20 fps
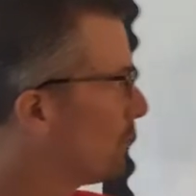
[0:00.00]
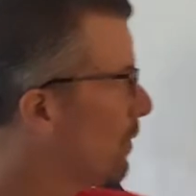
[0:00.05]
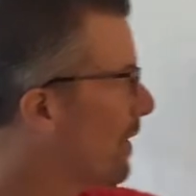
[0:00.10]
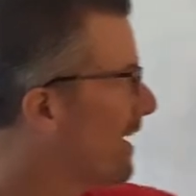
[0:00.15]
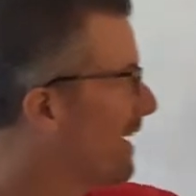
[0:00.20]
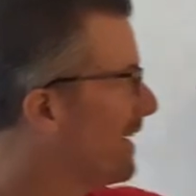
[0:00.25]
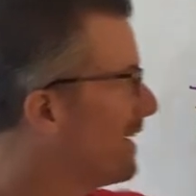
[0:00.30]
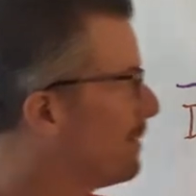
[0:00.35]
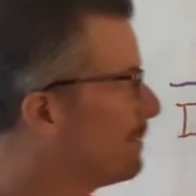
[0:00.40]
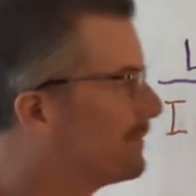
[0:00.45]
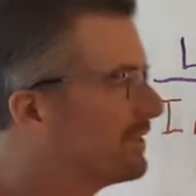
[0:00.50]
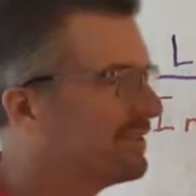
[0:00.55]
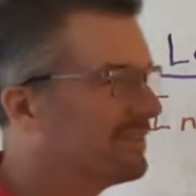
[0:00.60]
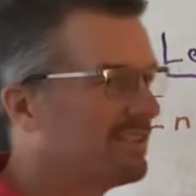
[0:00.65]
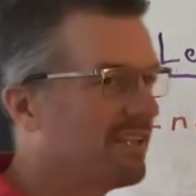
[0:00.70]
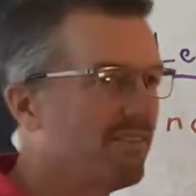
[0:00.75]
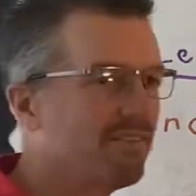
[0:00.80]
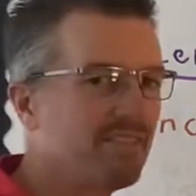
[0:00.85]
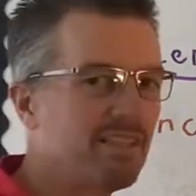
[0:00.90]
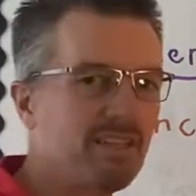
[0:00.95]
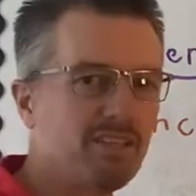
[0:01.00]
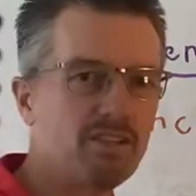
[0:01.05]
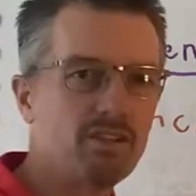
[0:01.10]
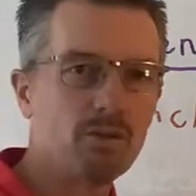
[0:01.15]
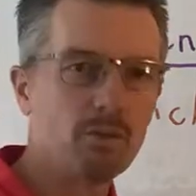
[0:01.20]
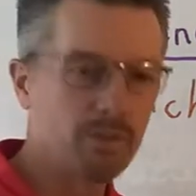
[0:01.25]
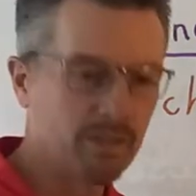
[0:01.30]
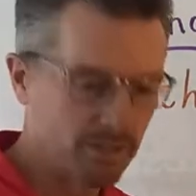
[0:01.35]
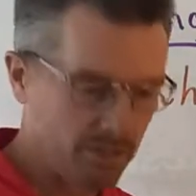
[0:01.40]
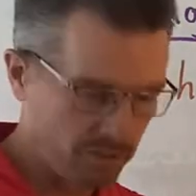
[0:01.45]
I am
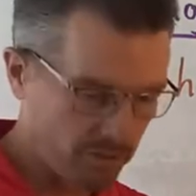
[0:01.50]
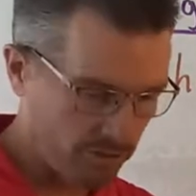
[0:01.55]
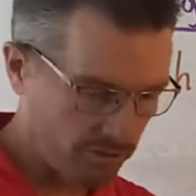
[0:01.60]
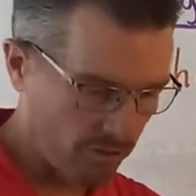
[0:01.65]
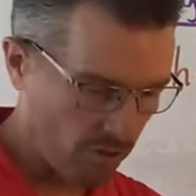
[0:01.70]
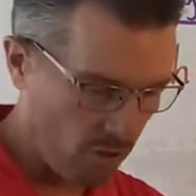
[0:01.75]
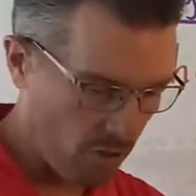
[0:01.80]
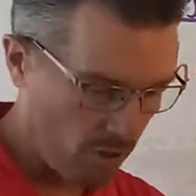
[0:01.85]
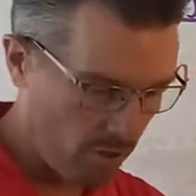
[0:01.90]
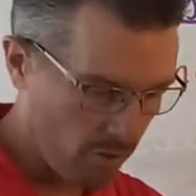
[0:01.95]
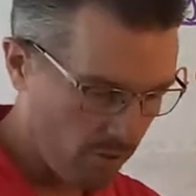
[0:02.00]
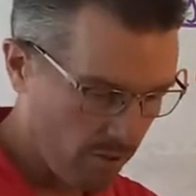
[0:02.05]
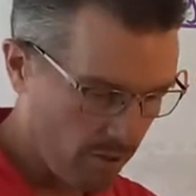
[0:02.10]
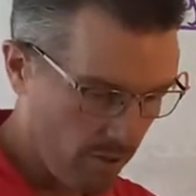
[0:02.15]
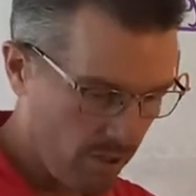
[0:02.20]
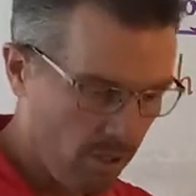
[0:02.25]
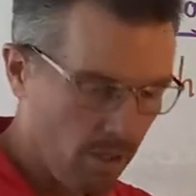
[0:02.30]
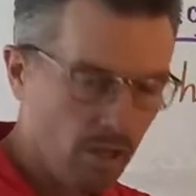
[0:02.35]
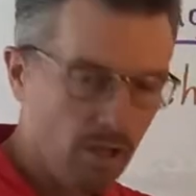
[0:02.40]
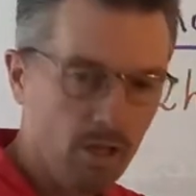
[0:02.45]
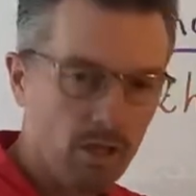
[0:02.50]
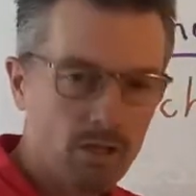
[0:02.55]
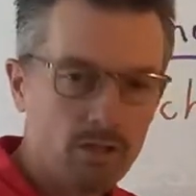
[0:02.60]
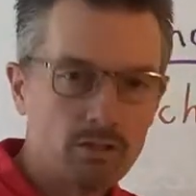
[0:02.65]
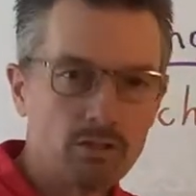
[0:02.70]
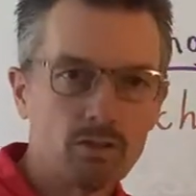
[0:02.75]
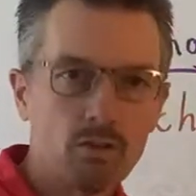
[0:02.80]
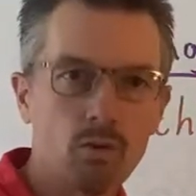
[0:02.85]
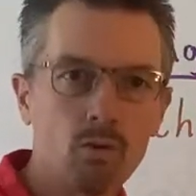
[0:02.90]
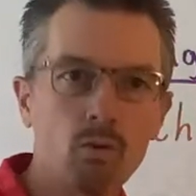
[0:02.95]
72 inches tall.
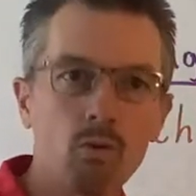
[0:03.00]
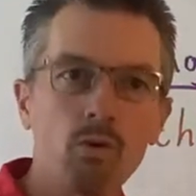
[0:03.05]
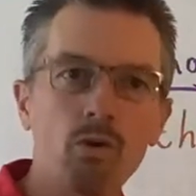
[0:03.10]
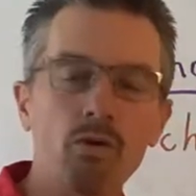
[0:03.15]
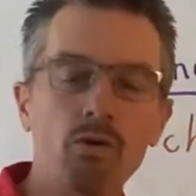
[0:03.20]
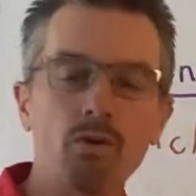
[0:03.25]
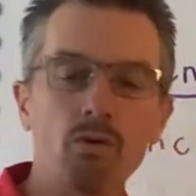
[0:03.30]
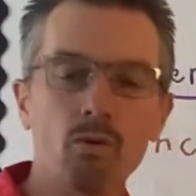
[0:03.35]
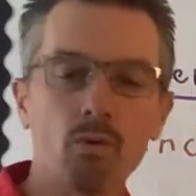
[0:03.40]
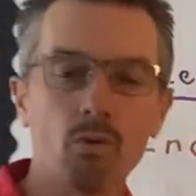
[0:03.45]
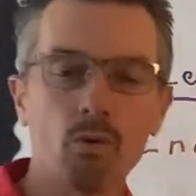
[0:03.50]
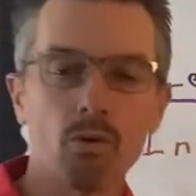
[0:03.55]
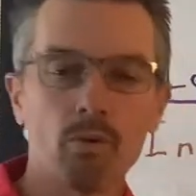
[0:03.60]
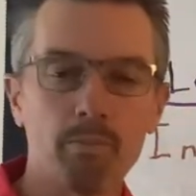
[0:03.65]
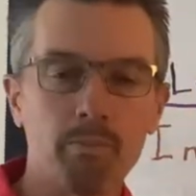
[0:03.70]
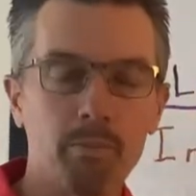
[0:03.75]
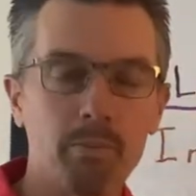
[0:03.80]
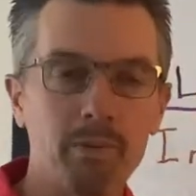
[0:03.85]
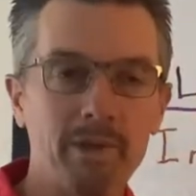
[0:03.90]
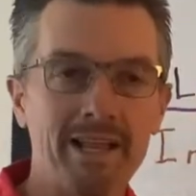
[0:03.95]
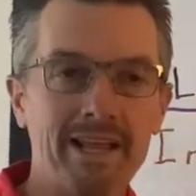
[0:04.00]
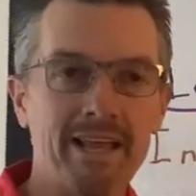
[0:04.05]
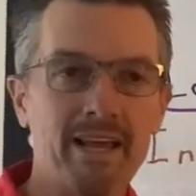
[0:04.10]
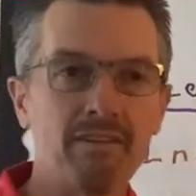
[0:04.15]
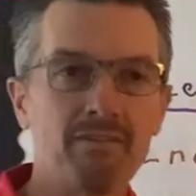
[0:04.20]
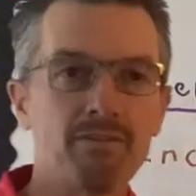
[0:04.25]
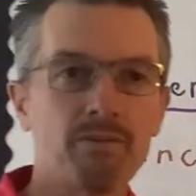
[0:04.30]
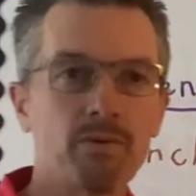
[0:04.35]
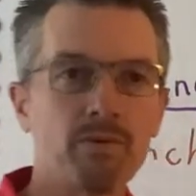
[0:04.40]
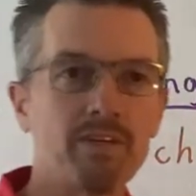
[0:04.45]
So your plan
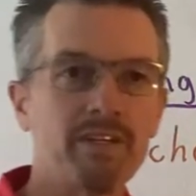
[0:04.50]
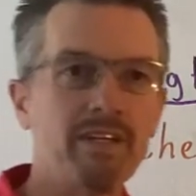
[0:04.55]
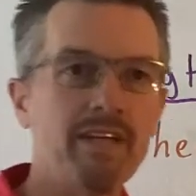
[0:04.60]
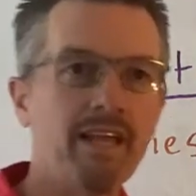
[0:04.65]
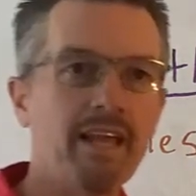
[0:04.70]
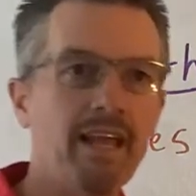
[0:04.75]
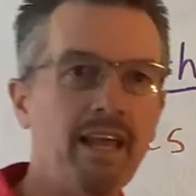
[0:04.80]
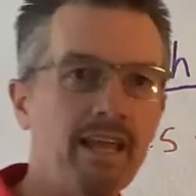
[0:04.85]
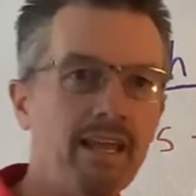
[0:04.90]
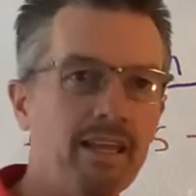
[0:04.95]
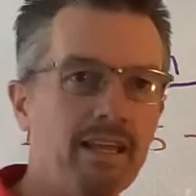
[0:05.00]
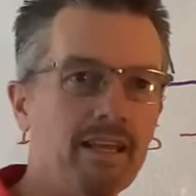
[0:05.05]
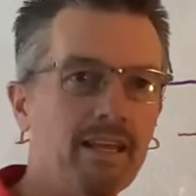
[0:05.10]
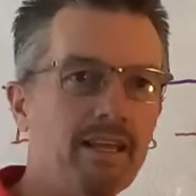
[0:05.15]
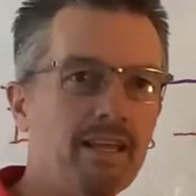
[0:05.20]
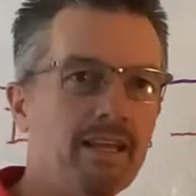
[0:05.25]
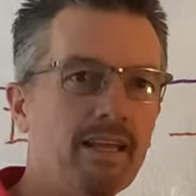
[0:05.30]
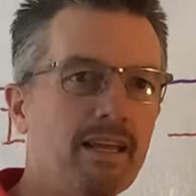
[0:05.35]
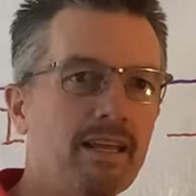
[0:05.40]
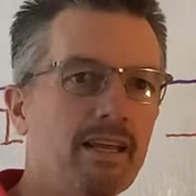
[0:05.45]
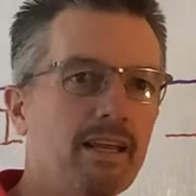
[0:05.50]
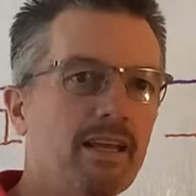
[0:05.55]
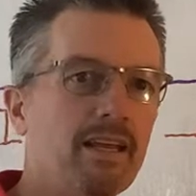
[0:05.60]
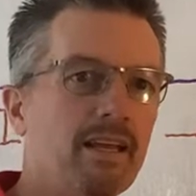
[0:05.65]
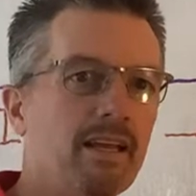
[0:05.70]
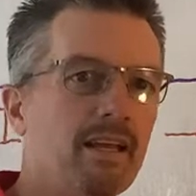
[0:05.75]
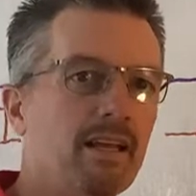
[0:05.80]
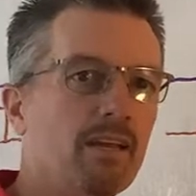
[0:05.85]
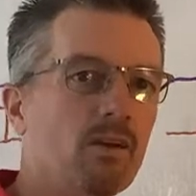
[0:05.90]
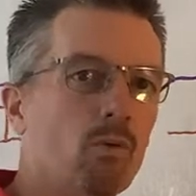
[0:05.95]
for today,
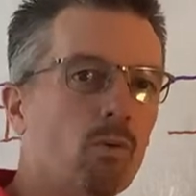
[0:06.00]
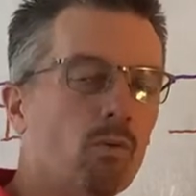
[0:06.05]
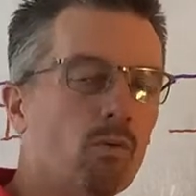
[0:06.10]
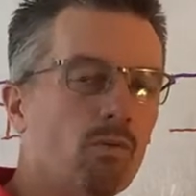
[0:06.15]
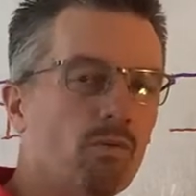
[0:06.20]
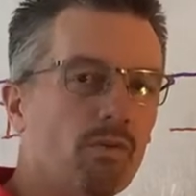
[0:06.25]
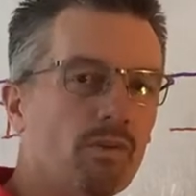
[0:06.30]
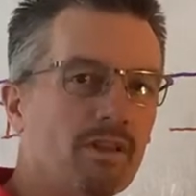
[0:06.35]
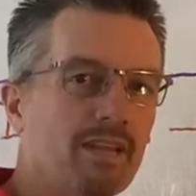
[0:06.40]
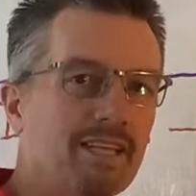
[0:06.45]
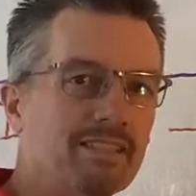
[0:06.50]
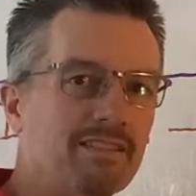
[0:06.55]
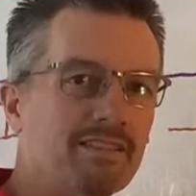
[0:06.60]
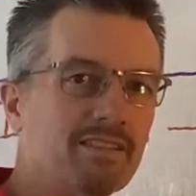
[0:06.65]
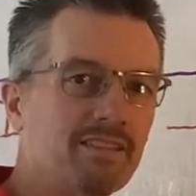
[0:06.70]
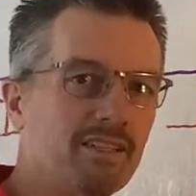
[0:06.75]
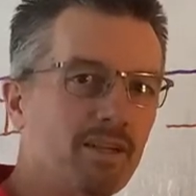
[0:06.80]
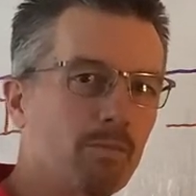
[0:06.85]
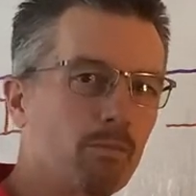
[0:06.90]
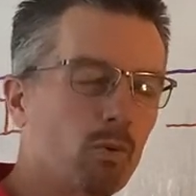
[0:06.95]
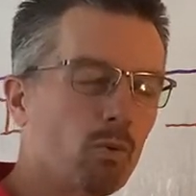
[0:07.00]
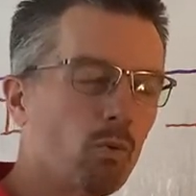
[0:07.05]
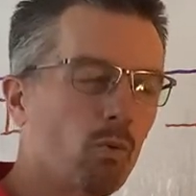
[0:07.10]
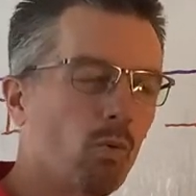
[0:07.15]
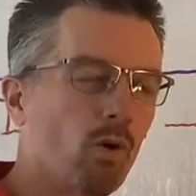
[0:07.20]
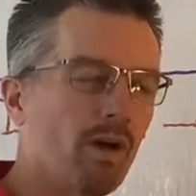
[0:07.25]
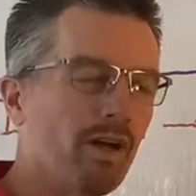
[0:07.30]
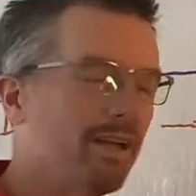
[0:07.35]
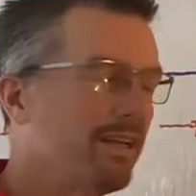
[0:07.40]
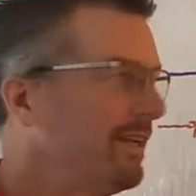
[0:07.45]
lesson number
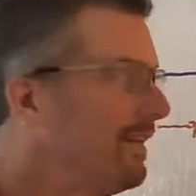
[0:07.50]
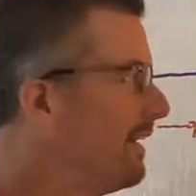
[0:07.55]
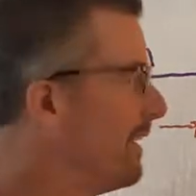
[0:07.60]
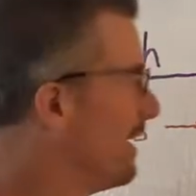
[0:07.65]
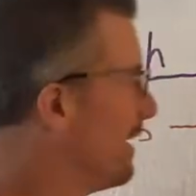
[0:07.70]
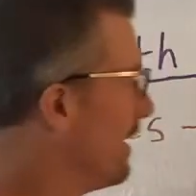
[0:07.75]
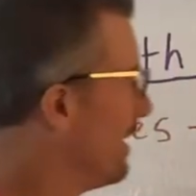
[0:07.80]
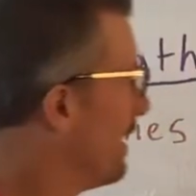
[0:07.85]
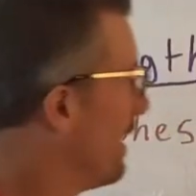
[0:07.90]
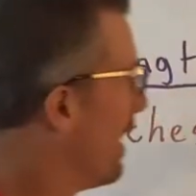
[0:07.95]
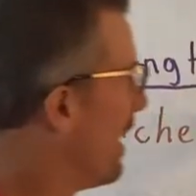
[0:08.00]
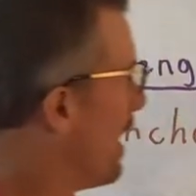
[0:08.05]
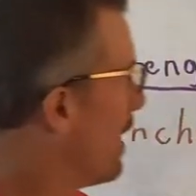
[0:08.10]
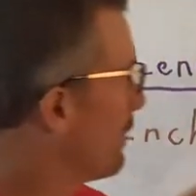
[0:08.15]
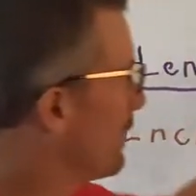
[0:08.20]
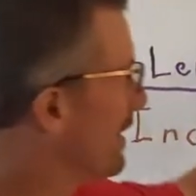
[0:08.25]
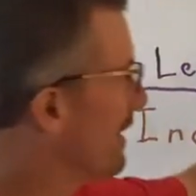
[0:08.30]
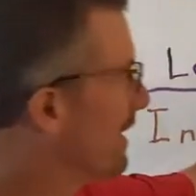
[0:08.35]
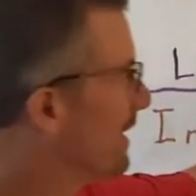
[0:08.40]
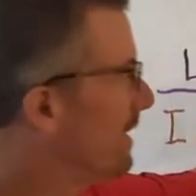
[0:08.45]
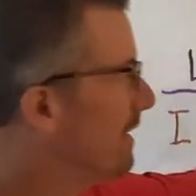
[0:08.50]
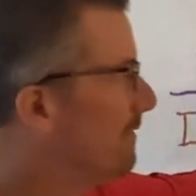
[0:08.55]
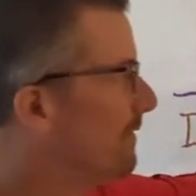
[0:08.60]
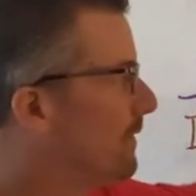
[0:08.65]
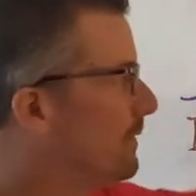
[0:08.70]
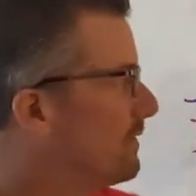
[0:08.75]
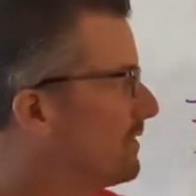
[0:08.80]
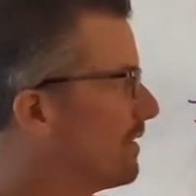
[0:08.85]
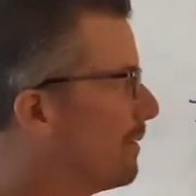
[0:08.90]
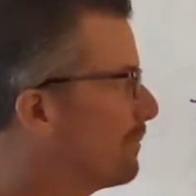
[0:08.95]
1, I'm going to give you
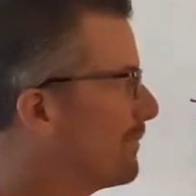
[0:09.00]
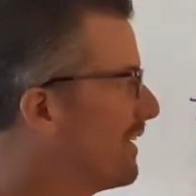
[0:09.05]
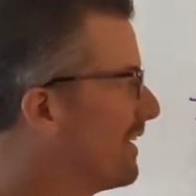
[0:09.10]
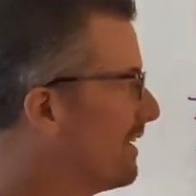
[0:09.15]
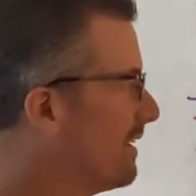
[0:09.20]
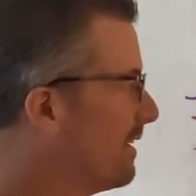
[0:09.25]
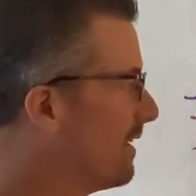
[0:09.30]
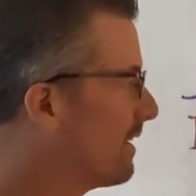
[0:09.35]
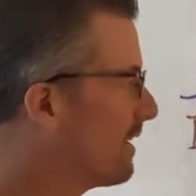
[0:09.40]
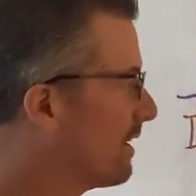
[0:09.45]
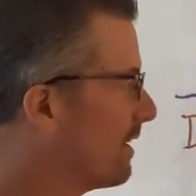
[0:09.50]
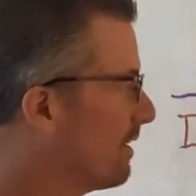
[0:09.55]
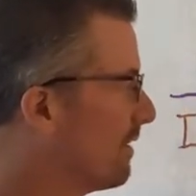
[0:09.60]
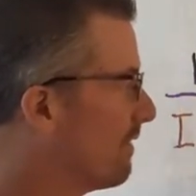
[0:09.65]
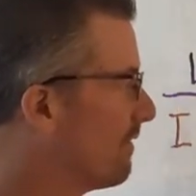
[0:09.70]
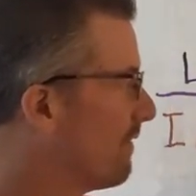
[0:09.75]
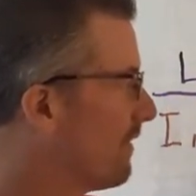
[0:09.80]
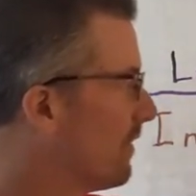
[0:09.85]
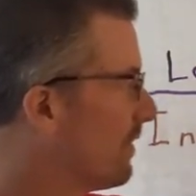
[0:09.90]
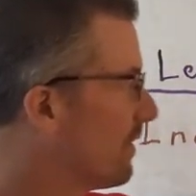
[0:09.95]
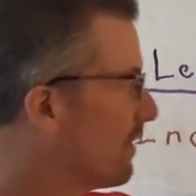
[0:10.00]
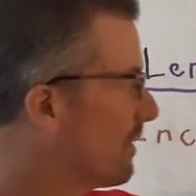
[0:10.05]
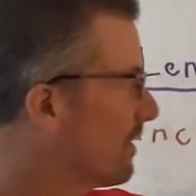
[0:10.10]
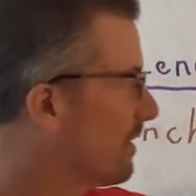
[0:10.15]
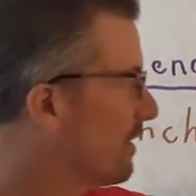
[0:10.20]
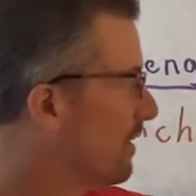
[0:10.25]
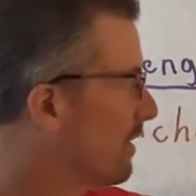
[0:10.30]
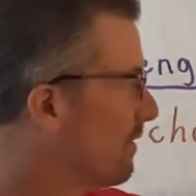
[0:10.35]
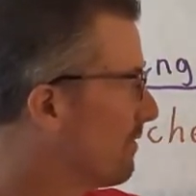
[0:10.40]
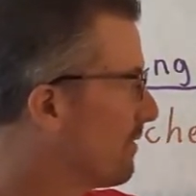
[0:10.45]
something to convert
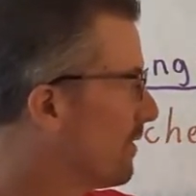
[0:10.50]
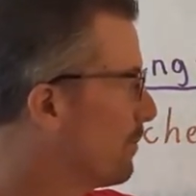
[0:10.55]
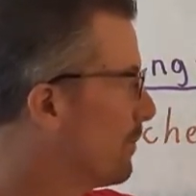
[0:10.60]
from